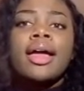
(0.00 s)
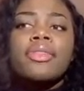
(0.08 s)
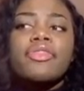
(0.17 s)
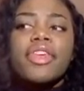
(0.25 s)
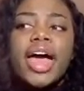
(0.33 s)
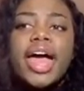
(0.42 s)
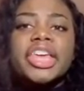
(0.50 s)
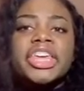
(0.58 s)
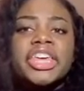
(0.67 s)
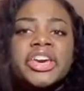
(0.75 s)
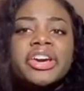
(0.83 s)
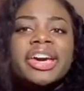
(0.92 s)
that
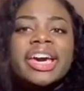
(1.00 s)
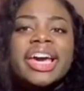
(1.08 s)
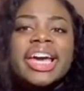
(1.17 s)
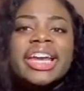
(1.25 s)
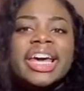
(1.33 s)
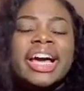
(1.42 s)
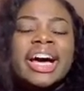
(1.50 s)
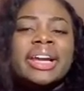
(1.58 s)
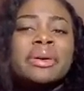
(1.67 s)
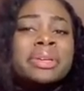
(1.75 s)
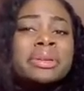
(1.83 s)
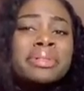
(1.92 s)
year, and I got a
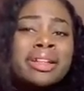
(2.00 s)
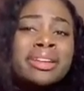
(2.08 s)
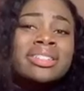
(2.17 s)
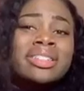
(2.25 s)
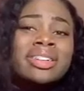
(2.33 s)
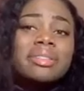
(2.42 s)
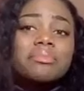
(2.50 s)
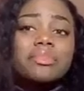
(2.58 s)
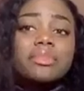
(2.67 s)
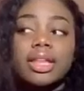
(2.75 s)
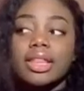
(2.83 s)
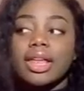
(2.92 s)
B plus in it,
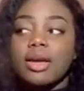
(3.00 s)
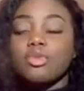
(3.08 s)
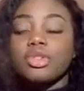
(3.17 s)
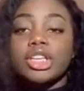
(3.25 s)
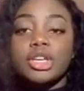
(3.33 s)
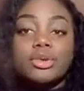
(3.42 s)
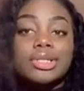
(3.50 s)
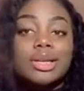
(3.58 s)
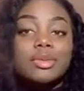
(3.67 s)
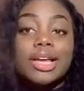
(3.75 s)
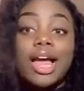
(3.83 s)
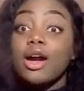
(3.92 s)
and that really irritated
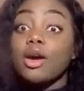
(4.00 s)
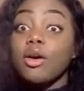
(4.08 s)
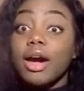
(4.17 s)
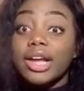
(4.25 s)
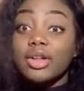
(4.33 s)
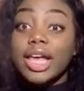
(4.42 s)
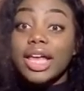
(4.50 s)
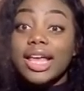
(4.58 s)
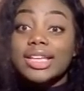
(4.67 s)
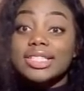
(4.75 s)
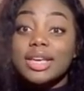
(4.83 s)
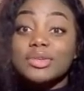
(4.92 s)
me. I cried on that
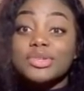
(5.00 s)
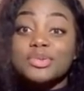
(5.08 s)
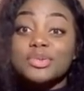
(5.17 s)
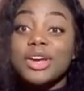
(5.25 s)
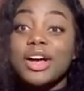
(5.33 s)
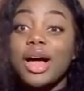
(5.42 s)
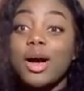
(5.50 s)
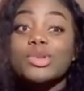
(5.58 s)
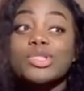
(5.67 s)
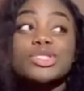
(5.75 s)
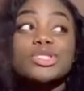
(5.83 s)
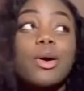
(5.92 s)
last day of school, y'all. I
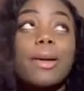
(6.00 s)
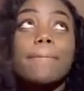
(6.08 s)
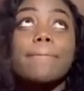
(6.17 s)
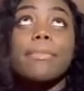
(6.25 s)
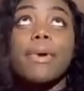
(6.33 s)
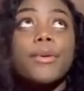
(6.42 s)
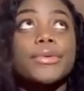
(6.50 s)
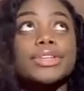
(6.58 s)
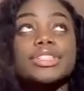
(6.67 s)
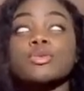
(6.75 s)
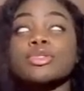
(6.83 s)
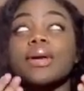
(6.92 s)
was so embarrassed.
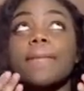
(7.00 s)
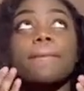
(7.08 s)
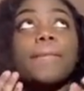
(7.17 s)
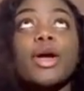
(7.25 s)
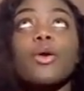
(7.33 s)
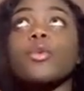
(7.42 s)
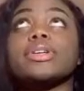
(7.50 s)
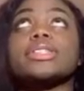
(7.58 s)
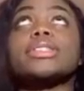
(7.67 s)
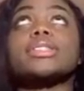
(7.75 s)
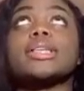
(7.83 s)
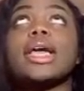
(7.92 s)
It was
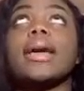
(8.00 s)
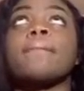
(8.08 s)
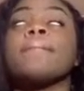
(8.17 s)
embarrassing.